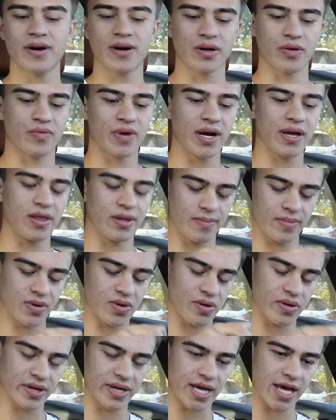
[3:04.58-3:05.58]
park right in the
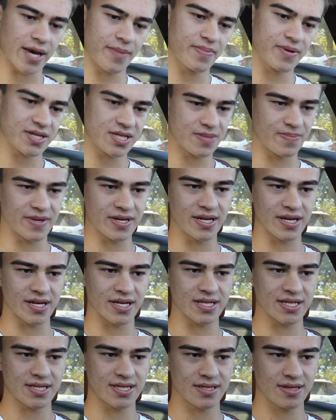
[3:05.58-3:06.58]
middle of campus
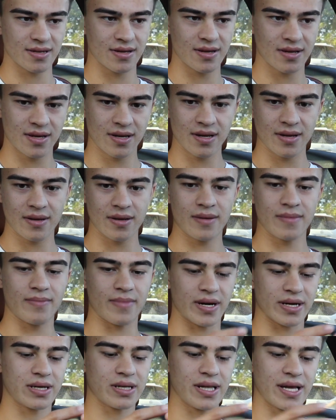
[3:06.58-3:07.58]
because
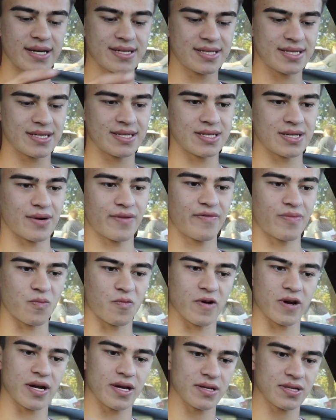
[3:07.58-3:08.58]
my classes are from
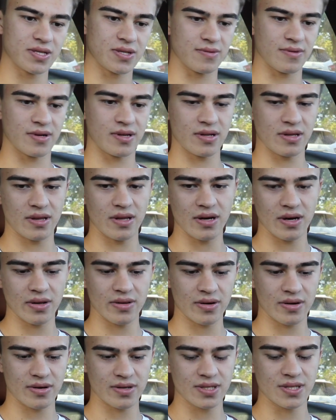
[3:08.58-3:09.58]
one end to the
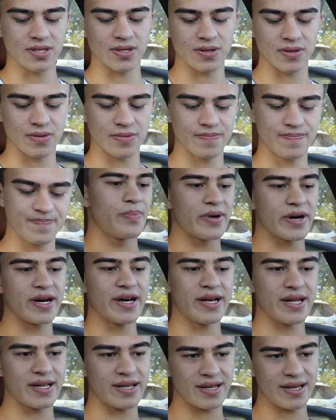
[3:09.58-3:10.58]
other, so.
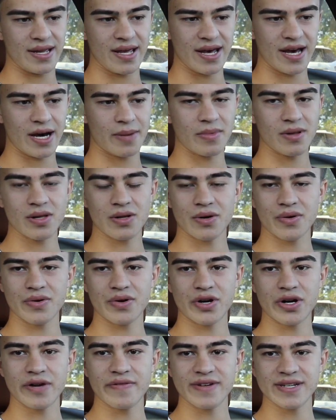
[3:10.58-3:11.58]
But yeah, I'm a little
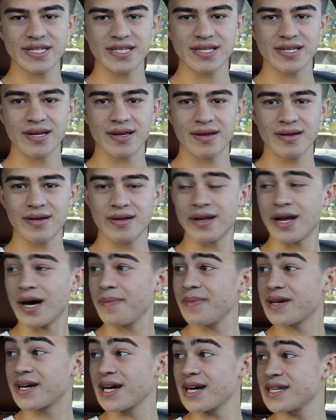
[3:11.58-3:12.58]
nervous. Not
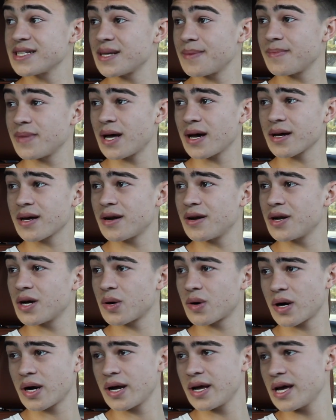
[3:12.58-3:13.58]
because I'm not gonna know
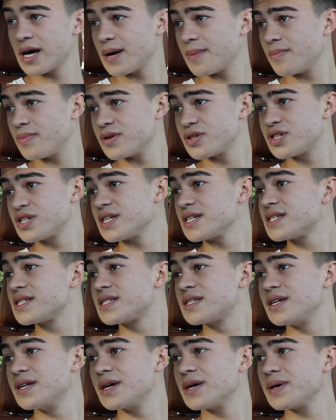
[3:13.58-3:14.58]
where I am, but
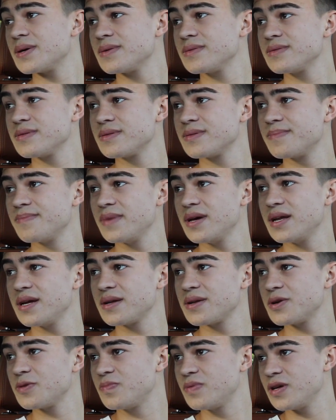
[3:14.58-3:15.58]
just, you know,
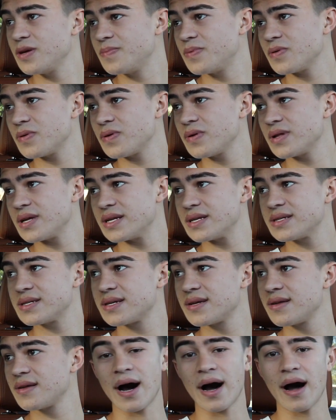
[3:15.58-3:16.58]
meeting new people and
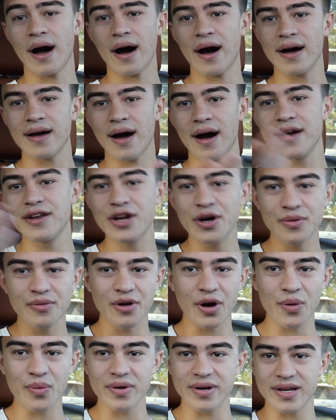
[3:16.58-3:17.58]
I, I know
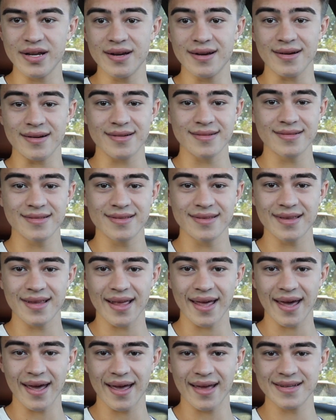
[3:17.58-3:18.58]
no one here.
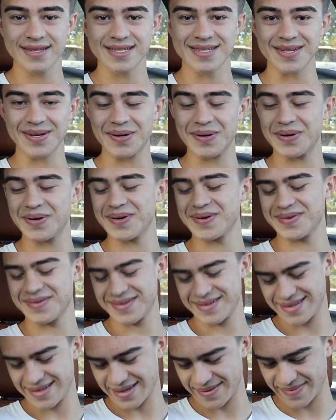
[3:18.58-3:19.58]
So,
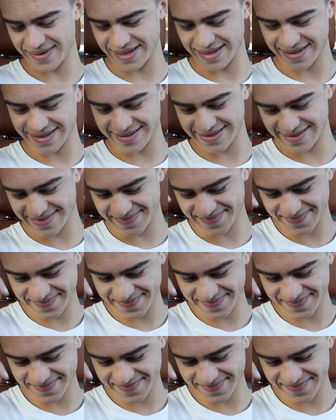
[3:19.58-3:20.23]
I mean,